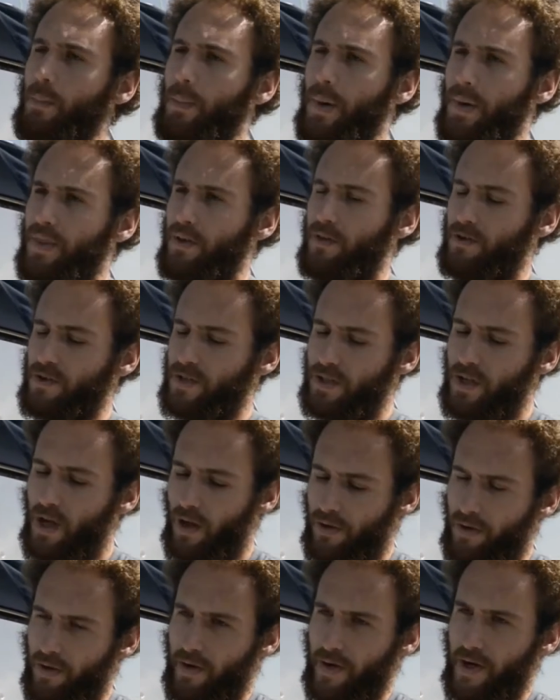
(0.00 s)
But then there's
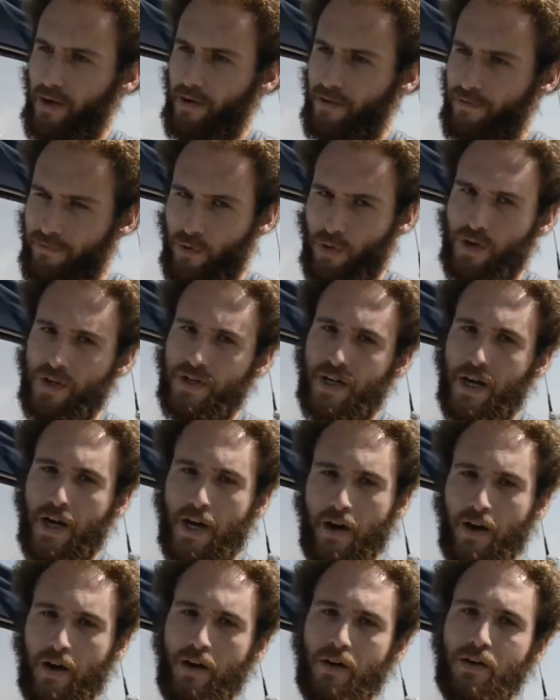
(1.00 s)
another forced
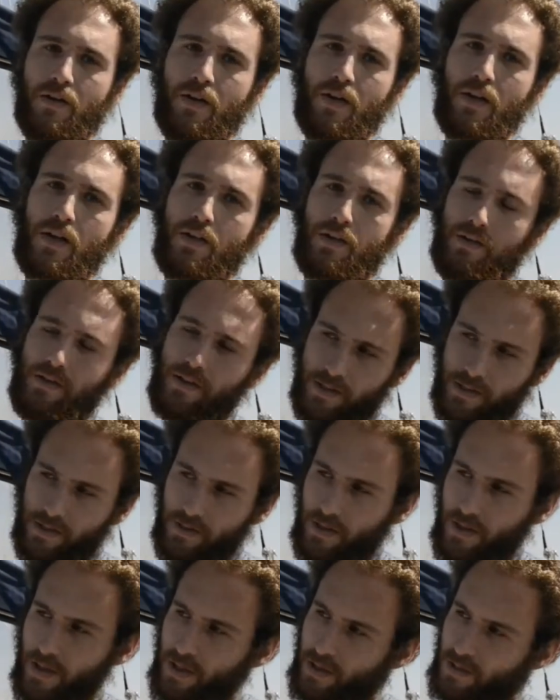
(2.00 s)
air
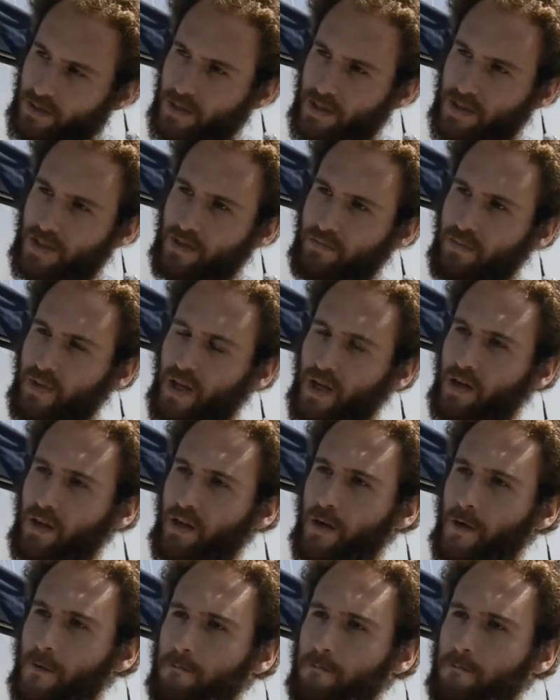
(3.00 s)
diesel heating system that,